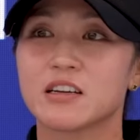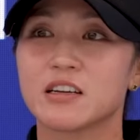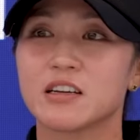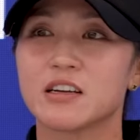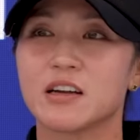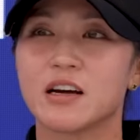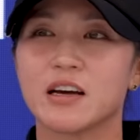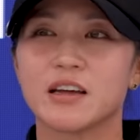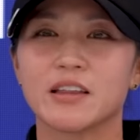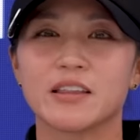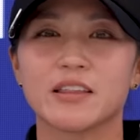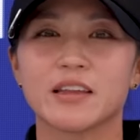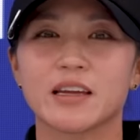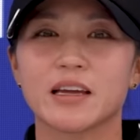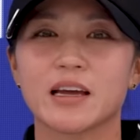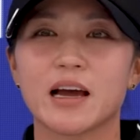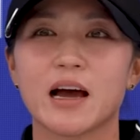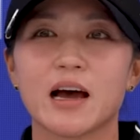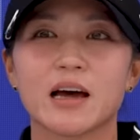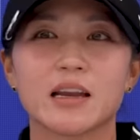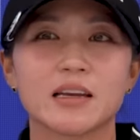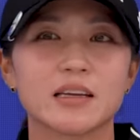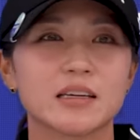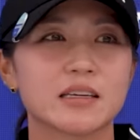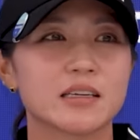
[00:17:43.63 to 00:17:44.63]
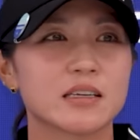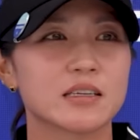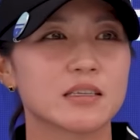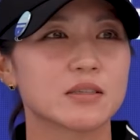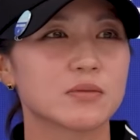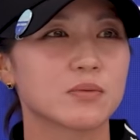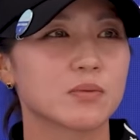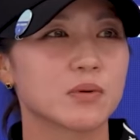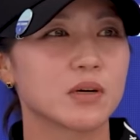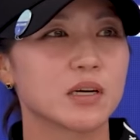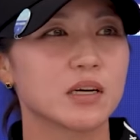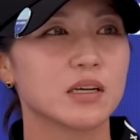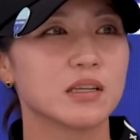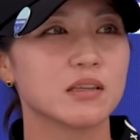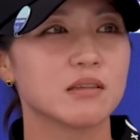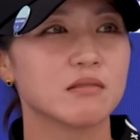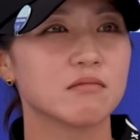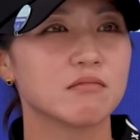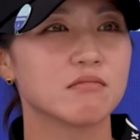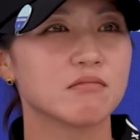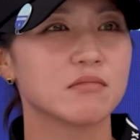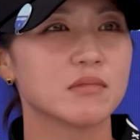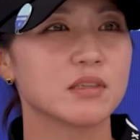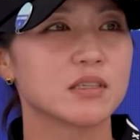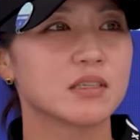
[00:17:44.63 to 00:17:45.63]
you know, I think Annika's
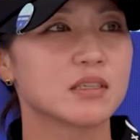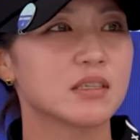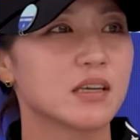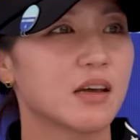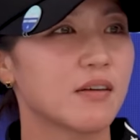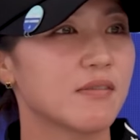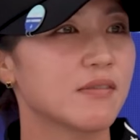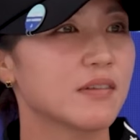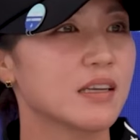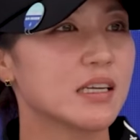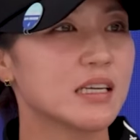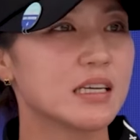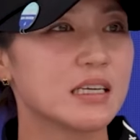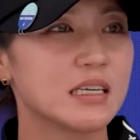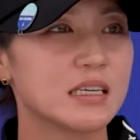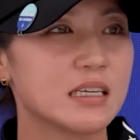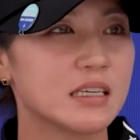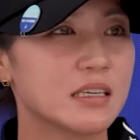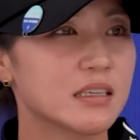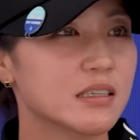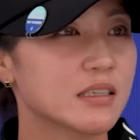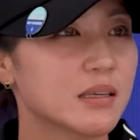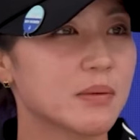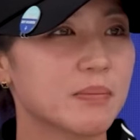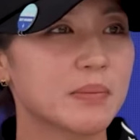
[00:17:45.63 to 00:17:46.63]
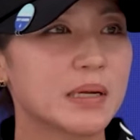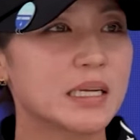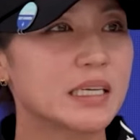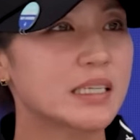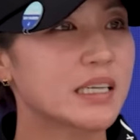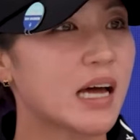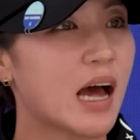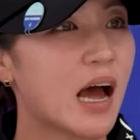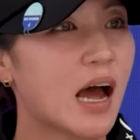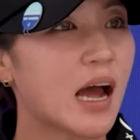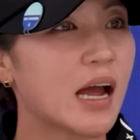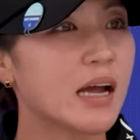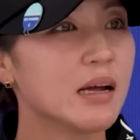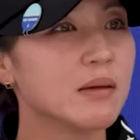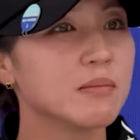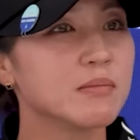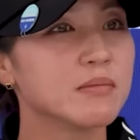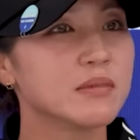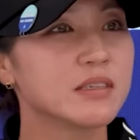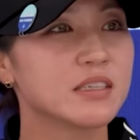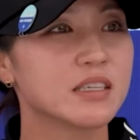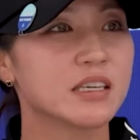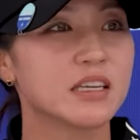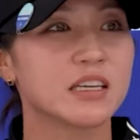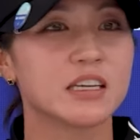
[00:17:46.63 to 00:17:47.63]
won 70-something
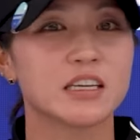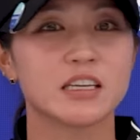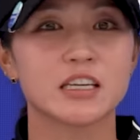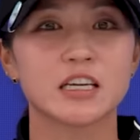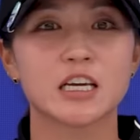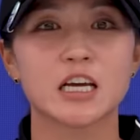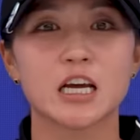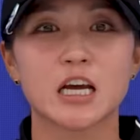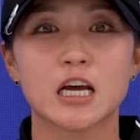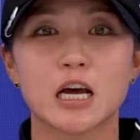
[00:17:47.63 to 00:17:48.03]
times, and